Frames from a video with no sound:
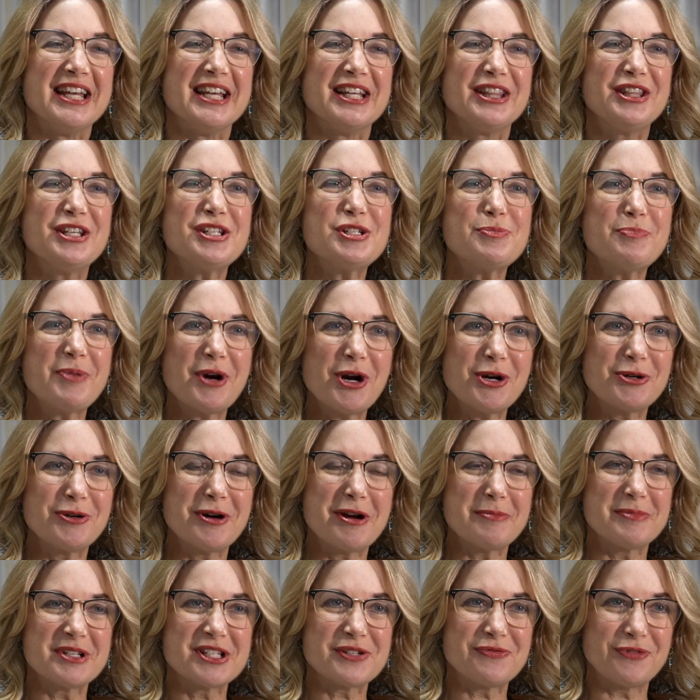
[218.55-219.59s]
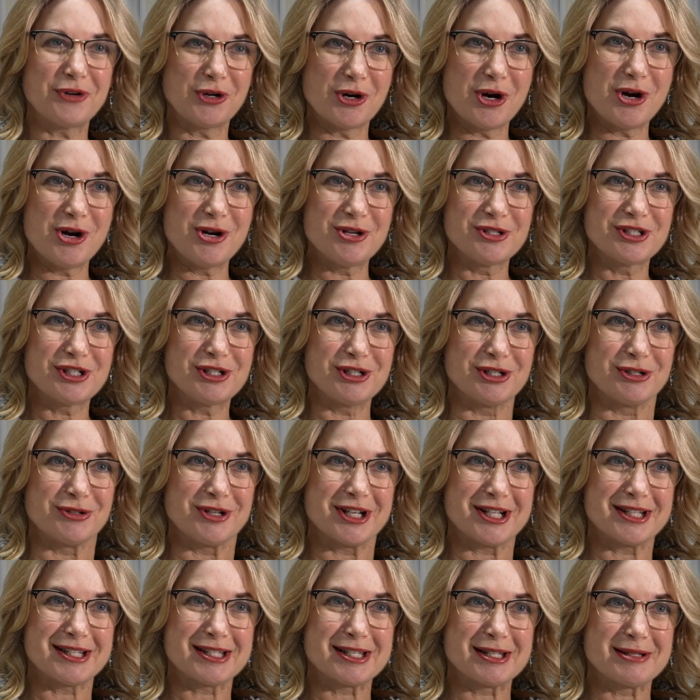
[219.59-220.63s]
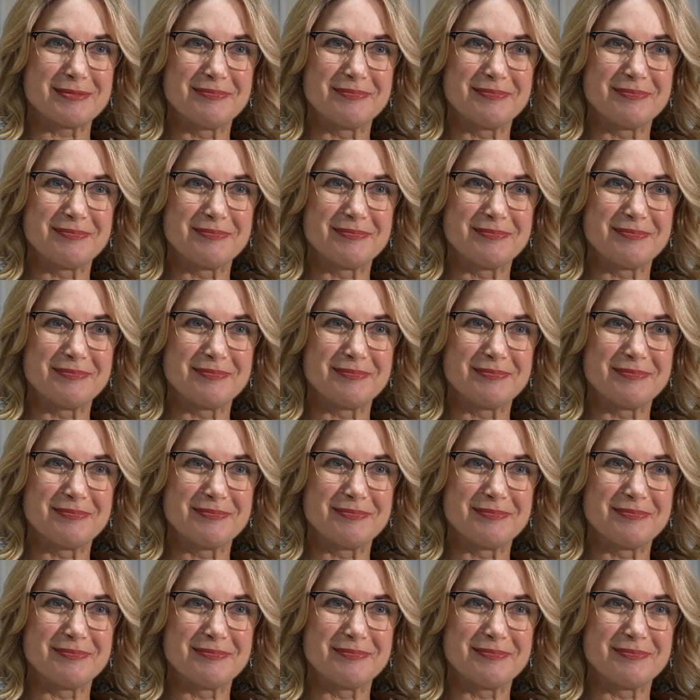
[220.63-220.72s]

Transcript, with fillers: This program is for all students.